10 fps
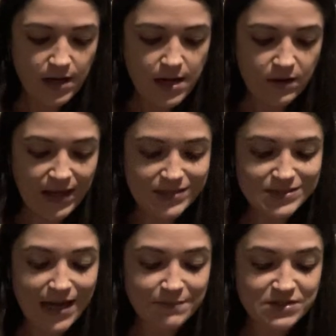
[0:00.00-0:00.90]
Okay,
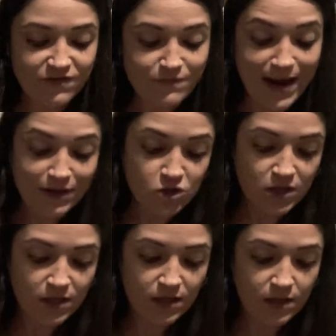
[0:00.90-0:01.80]
types of
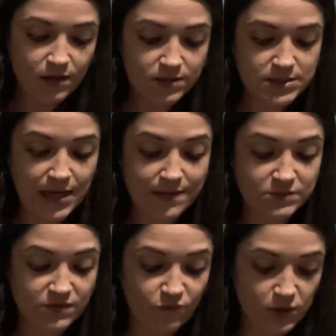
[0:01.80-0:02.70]
magic,
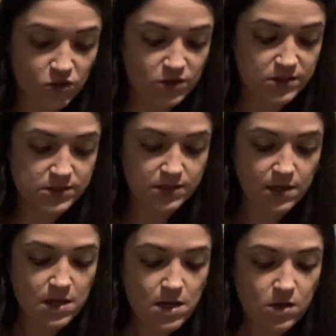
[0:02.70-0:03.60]
types of witches.
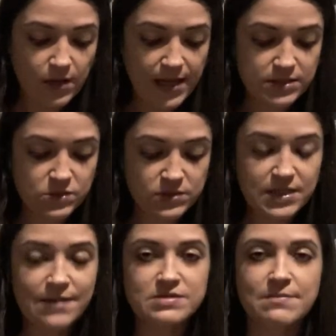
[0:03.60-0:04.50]
Okay, so the
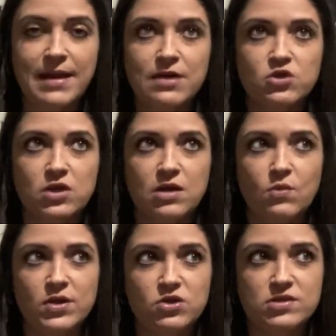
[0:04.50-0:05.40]
types of magic and
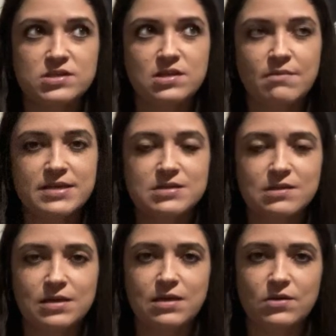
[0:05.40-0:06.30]
witches, they
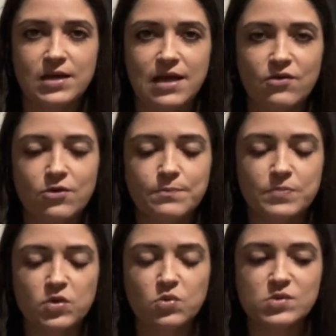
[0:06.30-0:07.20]
basically go together.
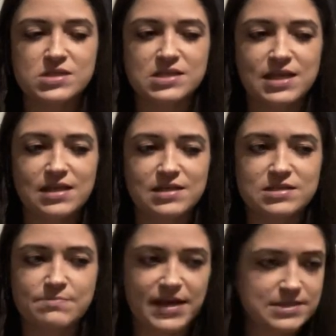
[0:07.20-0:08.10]
You will see that
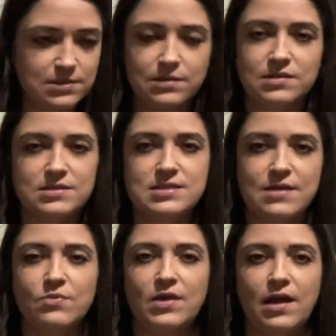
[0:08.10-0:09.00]
it's basically the
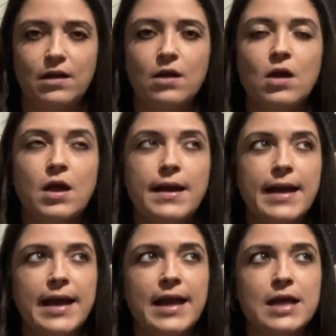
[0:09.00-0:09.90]
same thing.
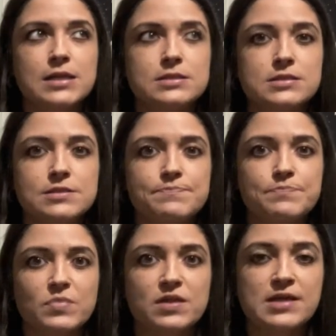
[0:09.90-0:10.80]
And
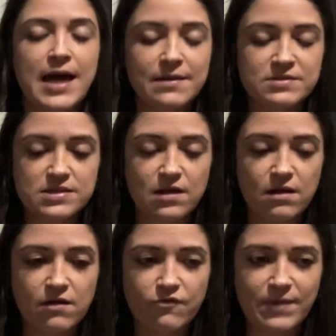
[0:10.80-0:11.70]
types
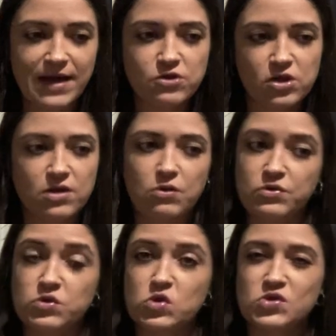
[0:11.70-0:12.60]
of magic, or
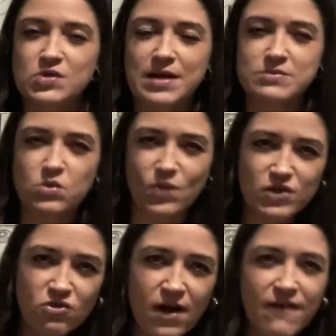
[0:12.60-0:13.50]
there's also types of
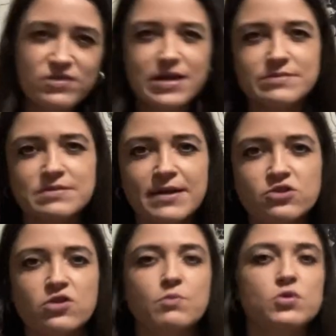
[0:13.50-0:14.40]
witchcraft and types of
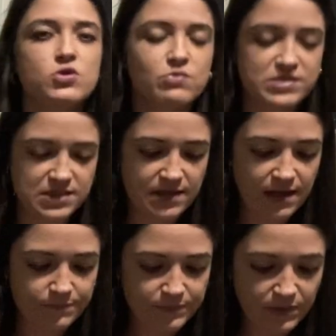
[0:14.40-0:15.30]
magic, which you will see that